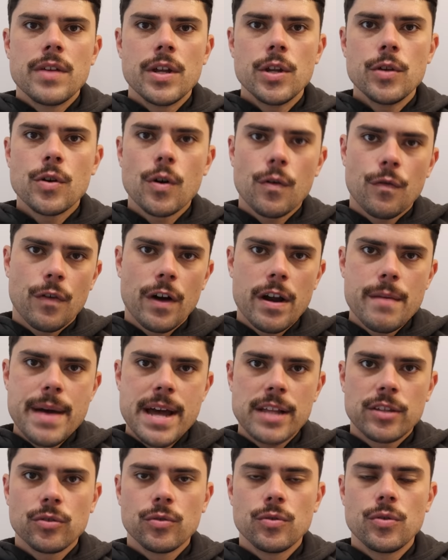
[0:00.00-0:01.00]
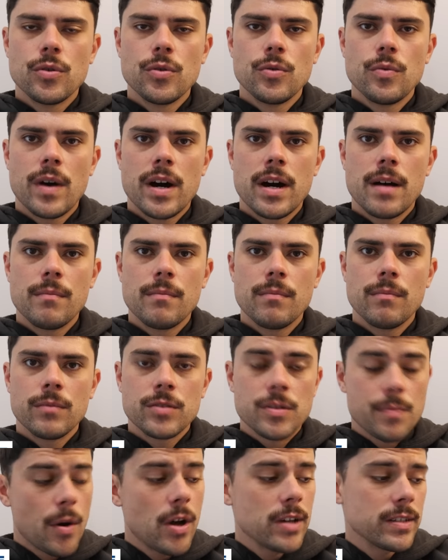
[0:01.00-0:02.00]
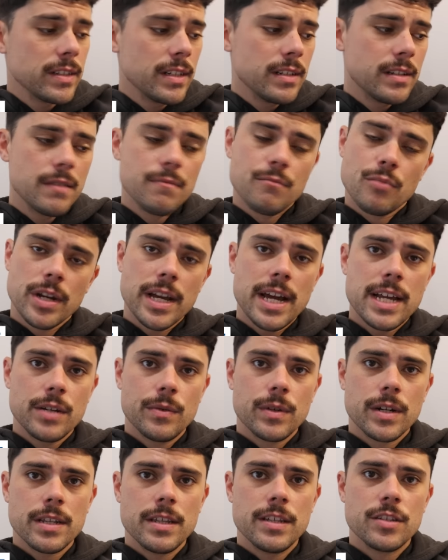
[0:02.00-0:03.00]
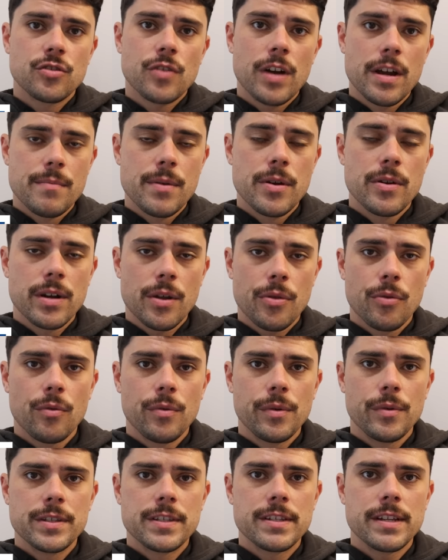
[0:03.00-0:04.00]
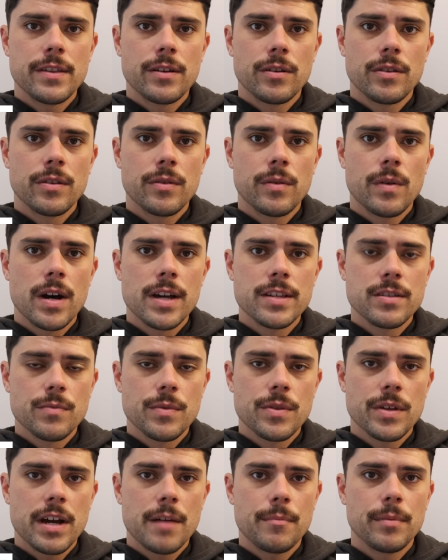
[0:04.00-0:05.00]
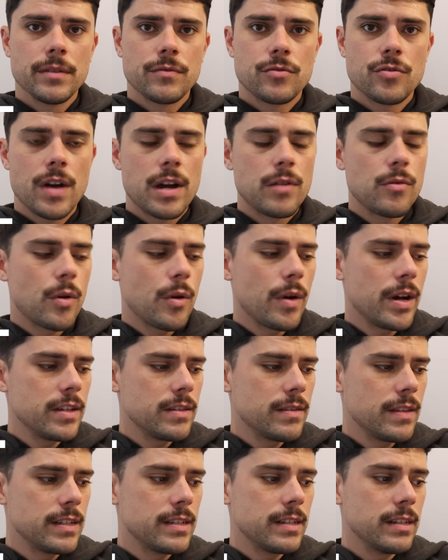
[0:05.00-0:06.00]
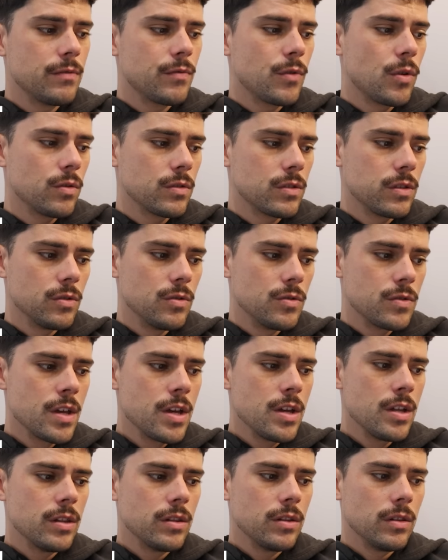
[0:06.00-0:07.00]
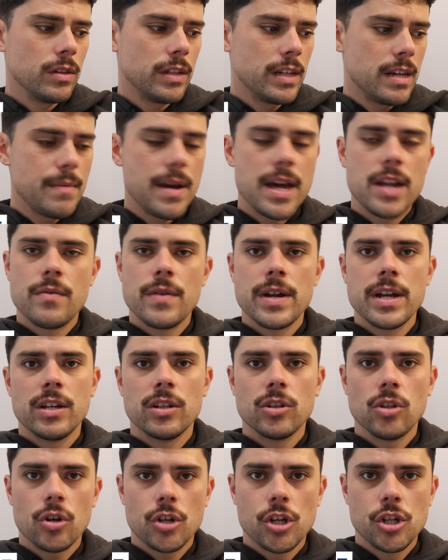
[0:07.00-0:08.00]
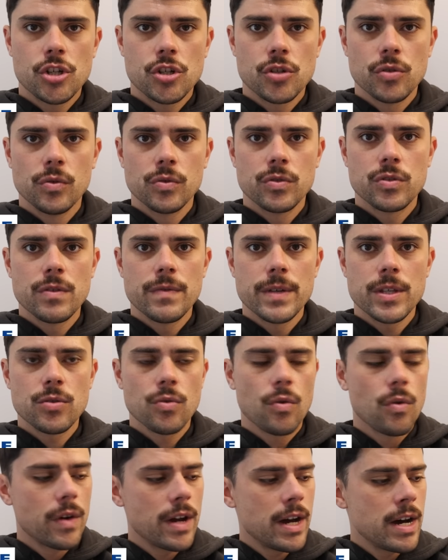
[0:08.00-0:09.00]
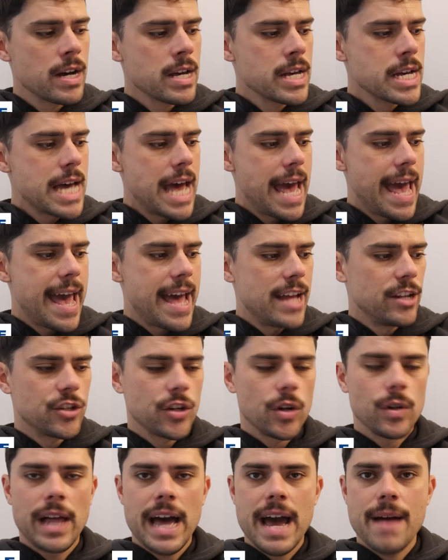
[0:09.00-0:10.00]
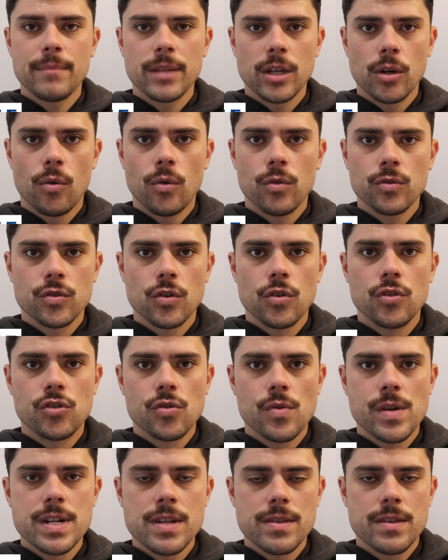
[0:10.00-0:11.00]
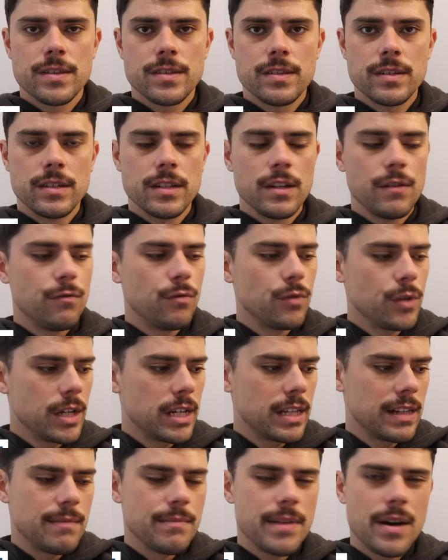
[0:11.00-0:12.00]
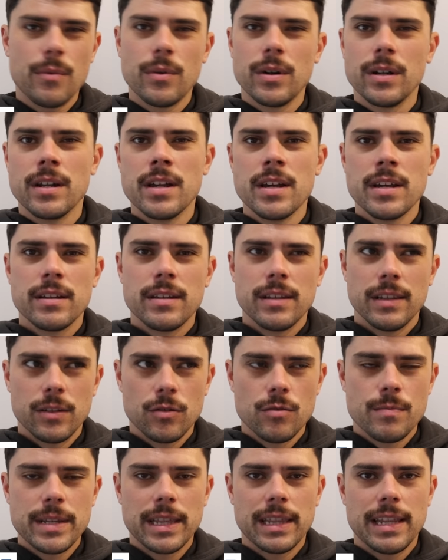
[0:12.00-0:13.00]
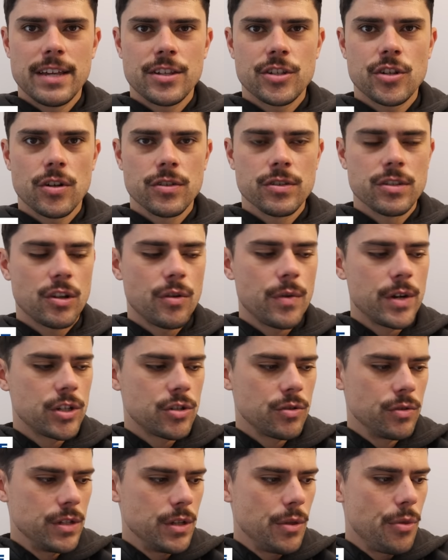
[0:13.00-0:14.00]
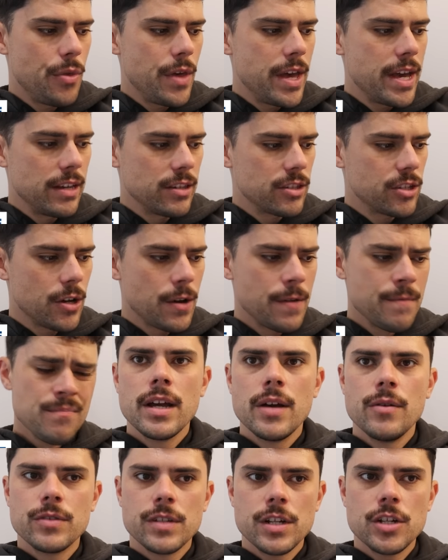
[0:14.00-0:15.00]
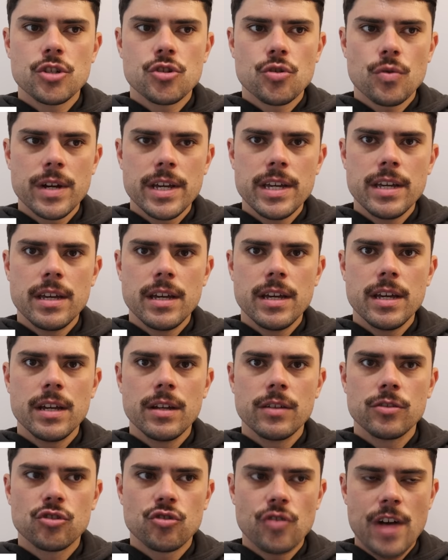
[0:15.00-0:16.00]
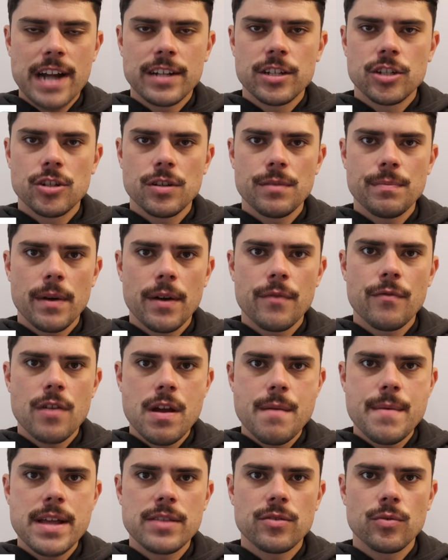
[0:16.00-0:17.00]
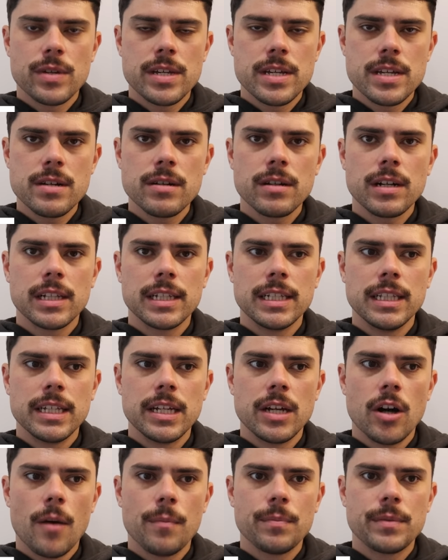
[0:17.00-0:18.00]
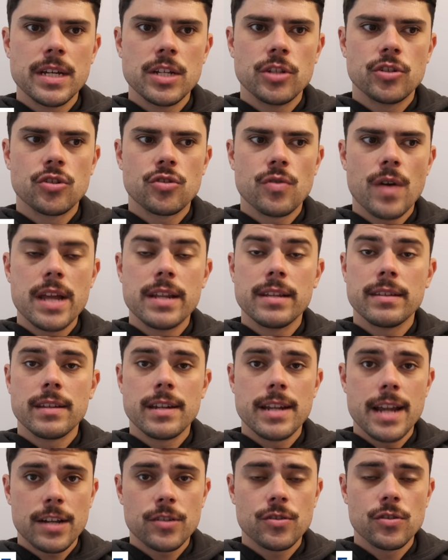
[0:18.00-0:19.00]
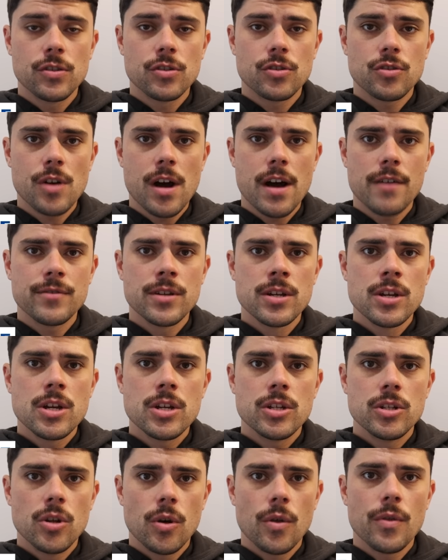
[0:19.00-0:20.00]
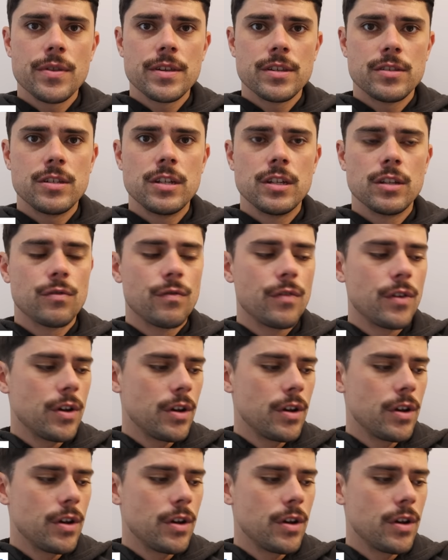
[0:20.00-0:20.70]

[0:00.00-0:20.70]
Then you got Fremantle, who surprisingly didn't bring anyone in this trade period. I thought we would see that on the horizon with a couple of trade requests. They did, of course, lose Liam Henry, Lachie Schultz to Victoria, and Joel Hamling also joined the Sydney Footy Club. That one, a little bit less consequential, you'd think. So it was an intriguing strategy by Fremantle here, clearly opting to trade into next year's draft, not this year's